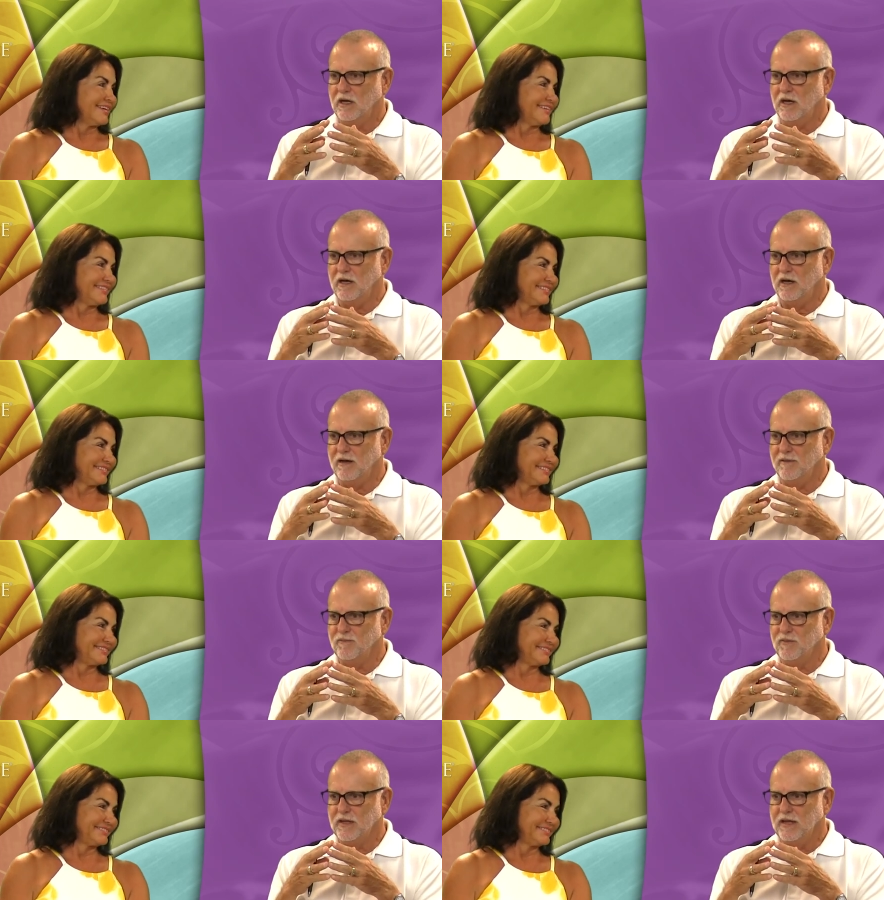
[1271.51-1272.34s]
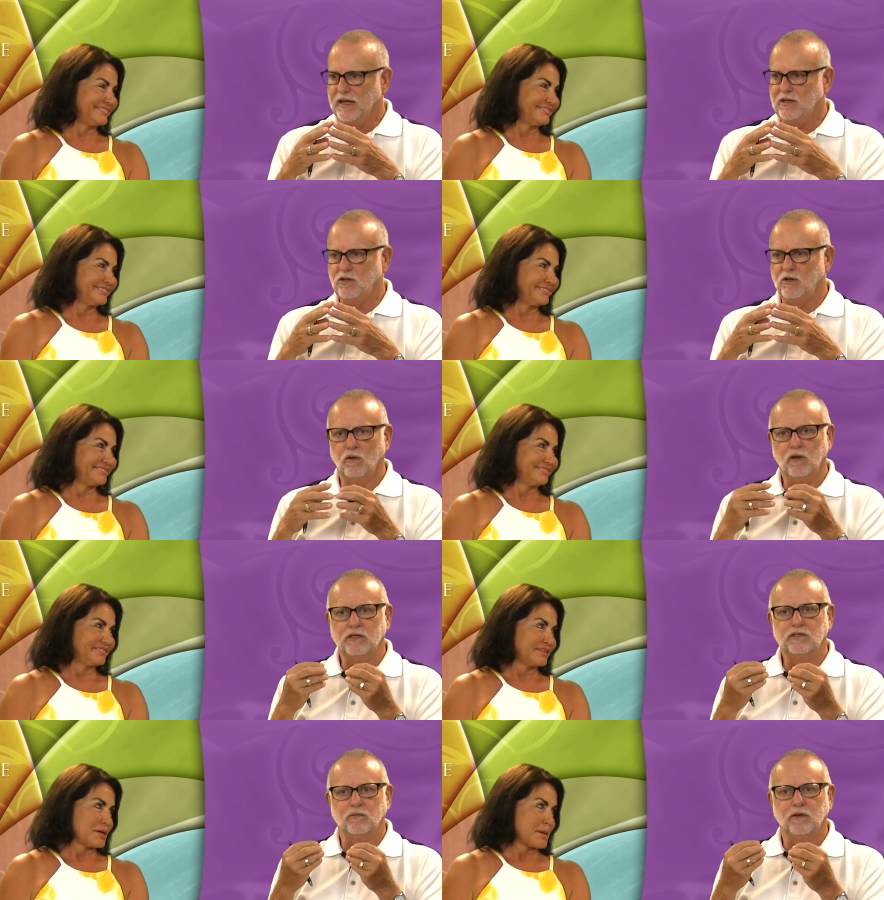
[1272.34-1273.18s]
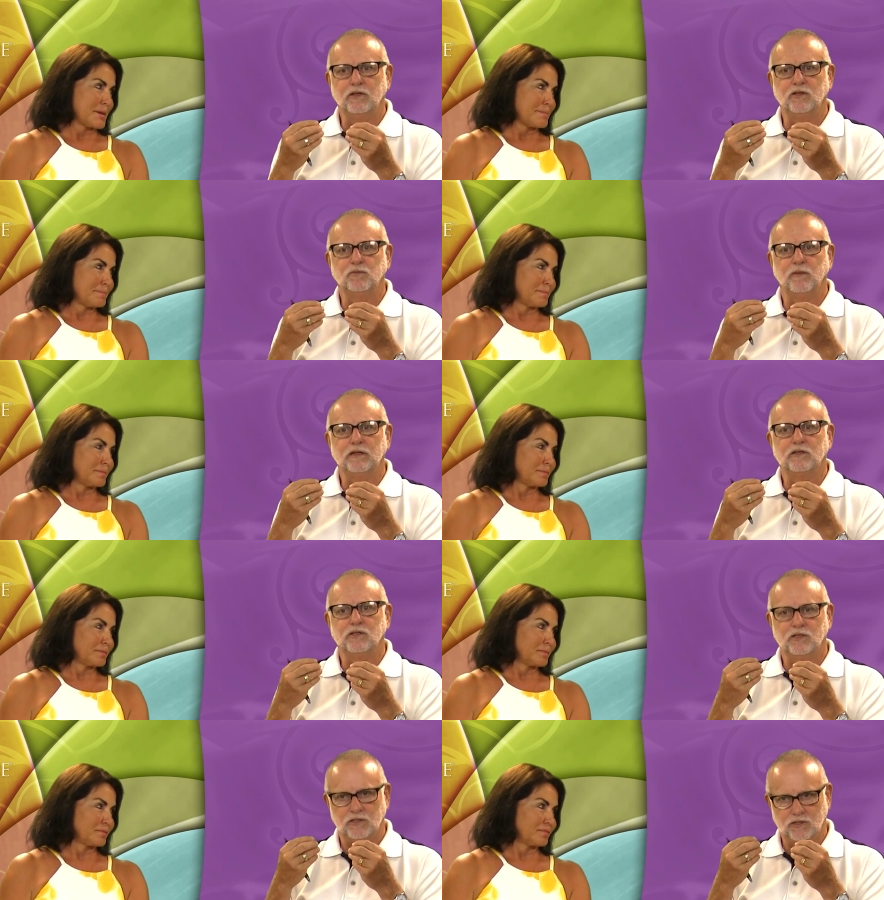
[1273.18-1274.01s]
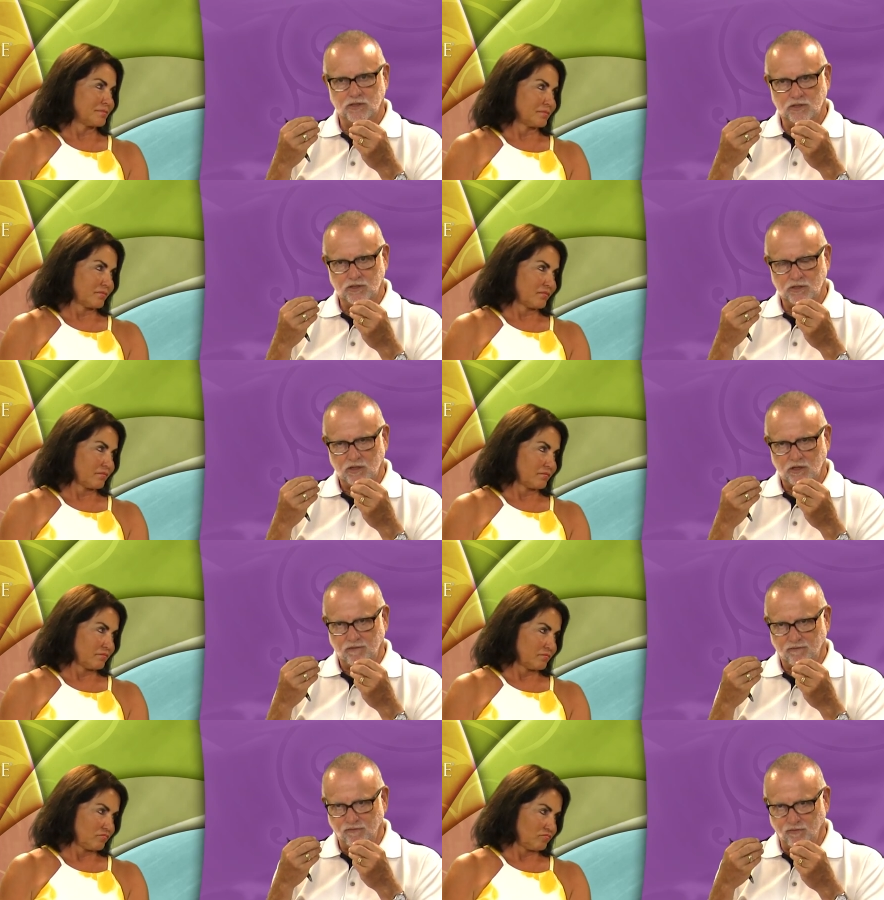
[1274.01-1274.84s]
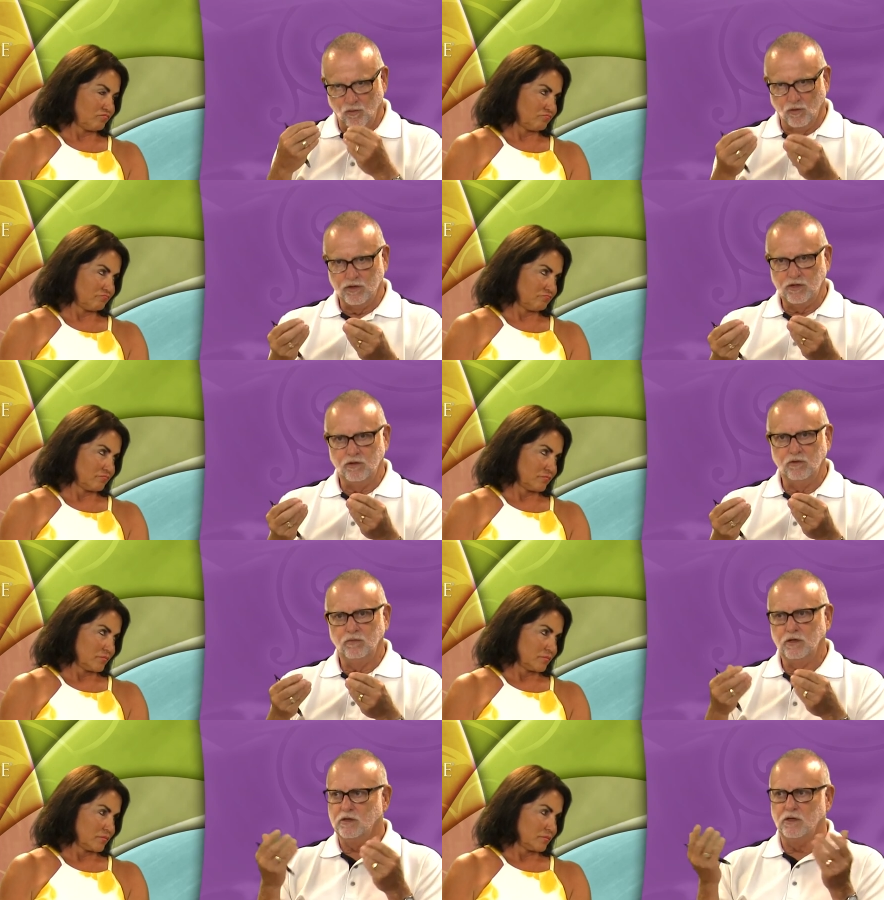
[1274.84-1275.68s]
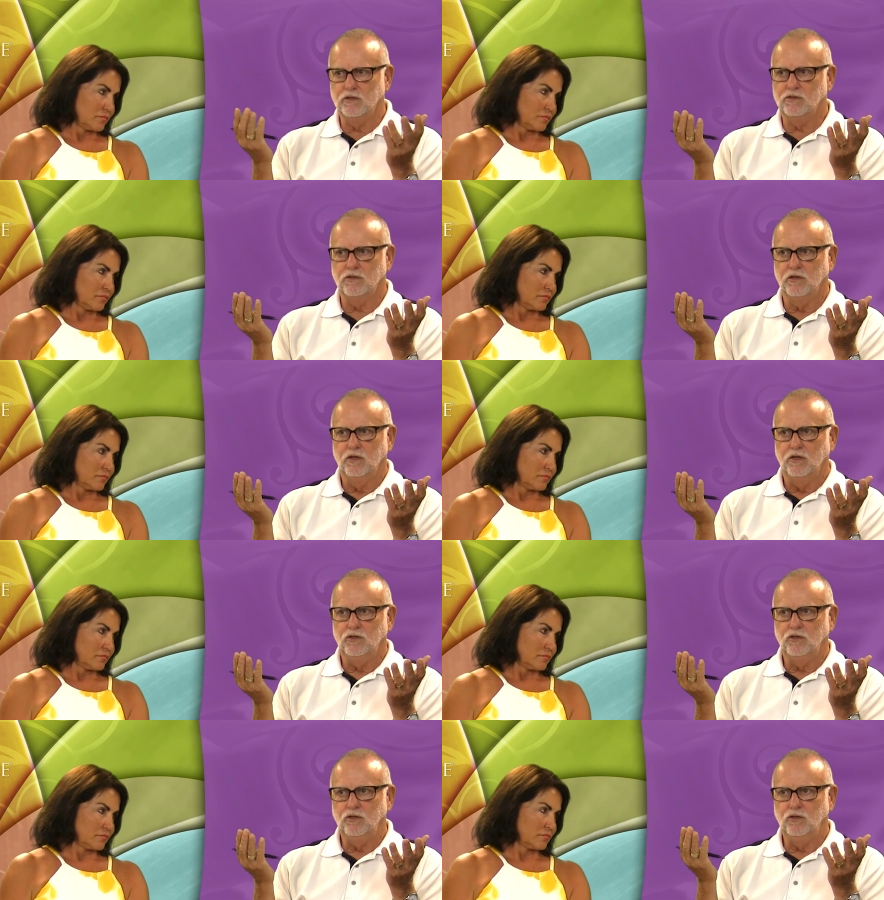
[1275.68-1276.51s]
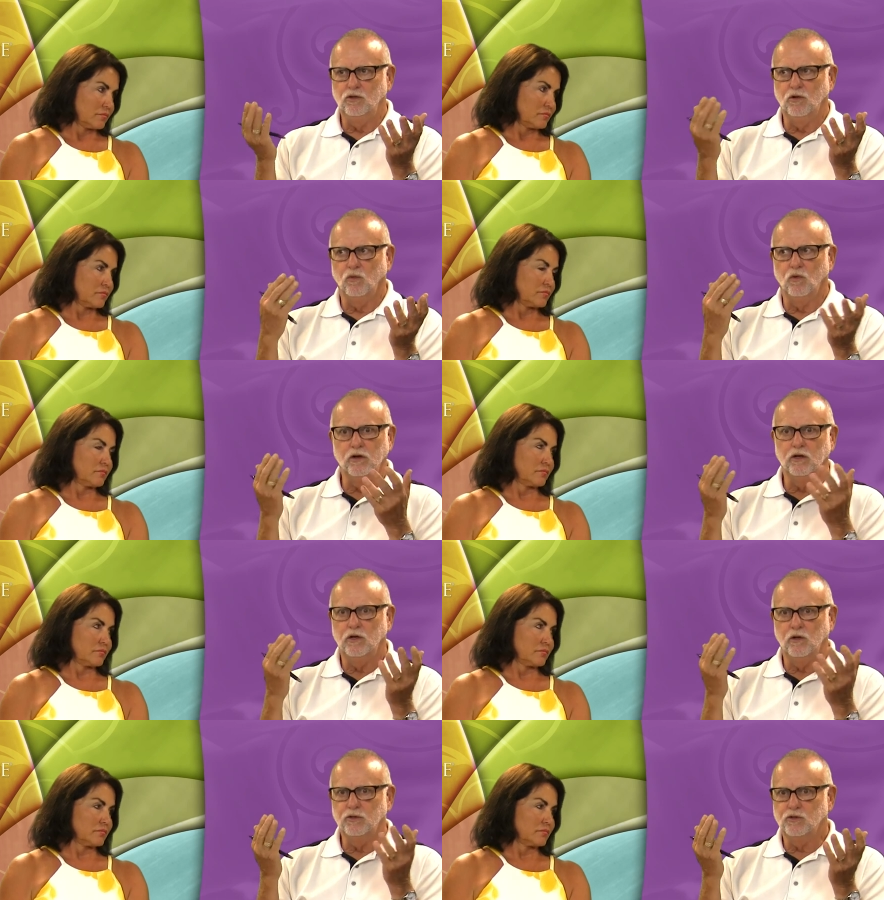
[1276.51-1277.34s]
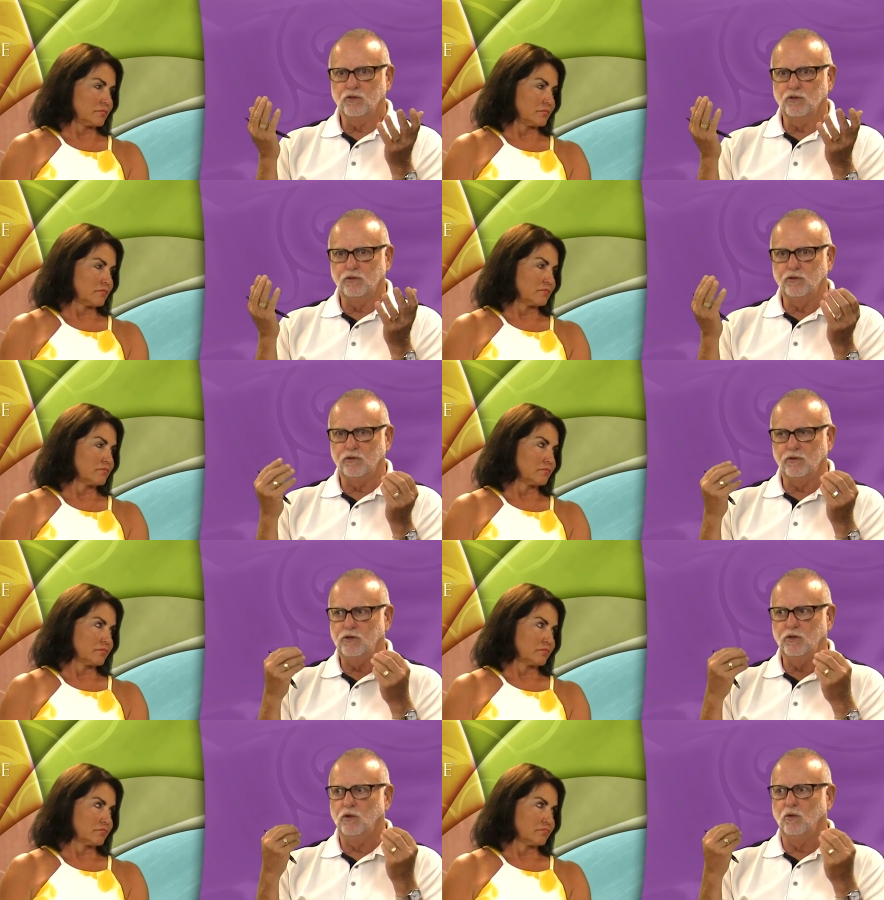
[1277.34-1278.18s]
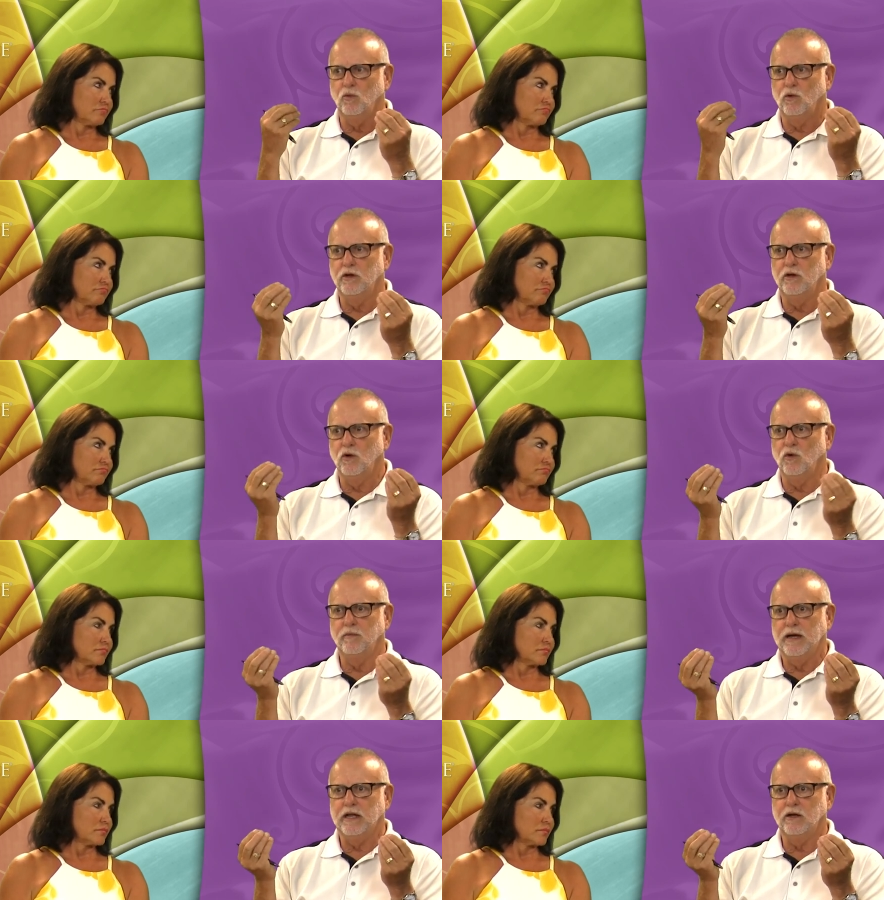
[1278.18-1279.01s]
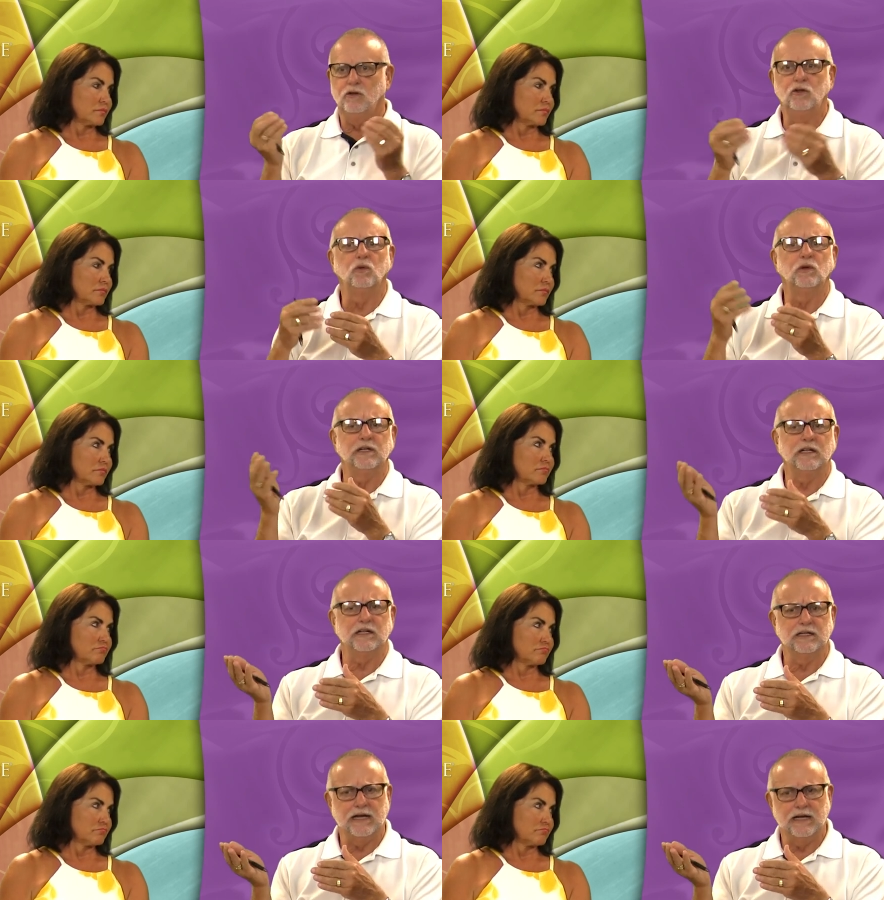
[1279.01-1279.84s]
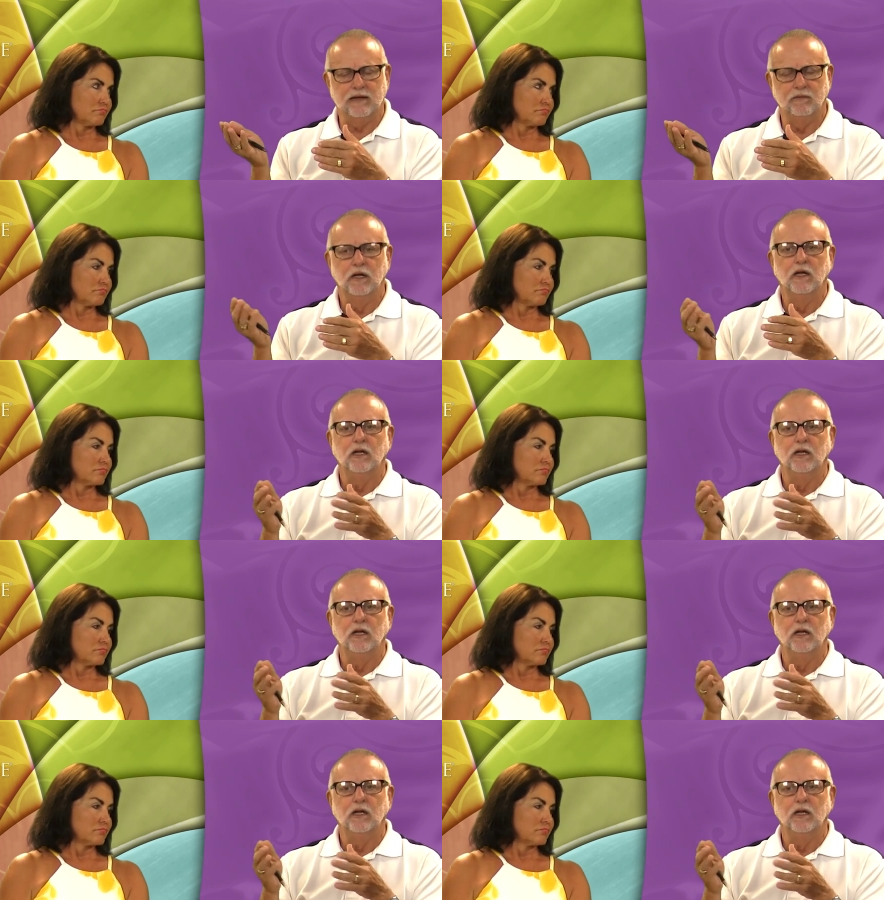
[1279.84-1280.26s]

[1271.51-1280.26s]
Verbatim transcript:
Speaker 1: Uh, and you don't let somebody just make decisions for you because you don't want to know the truth, or you don't want to know about it, or you don't want to take the time.